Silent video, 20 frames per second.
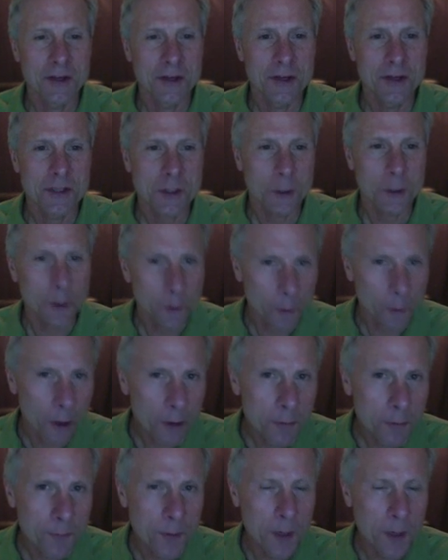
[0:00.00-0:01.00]
So
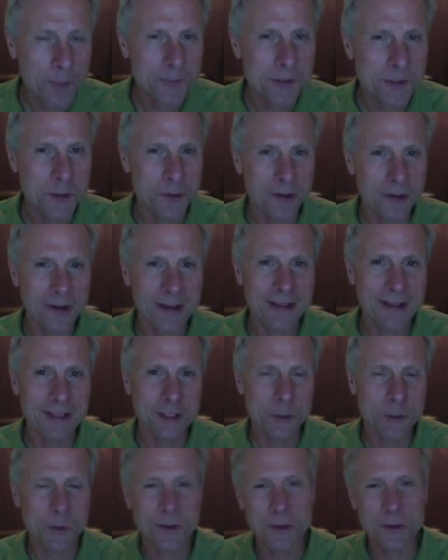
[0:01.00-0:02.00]
growth perpetuity
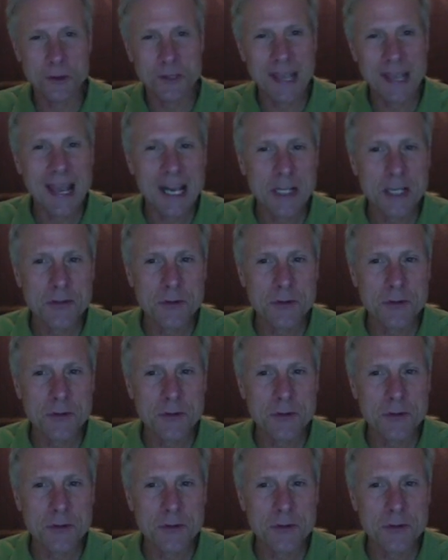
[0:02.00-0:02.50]
is where those cash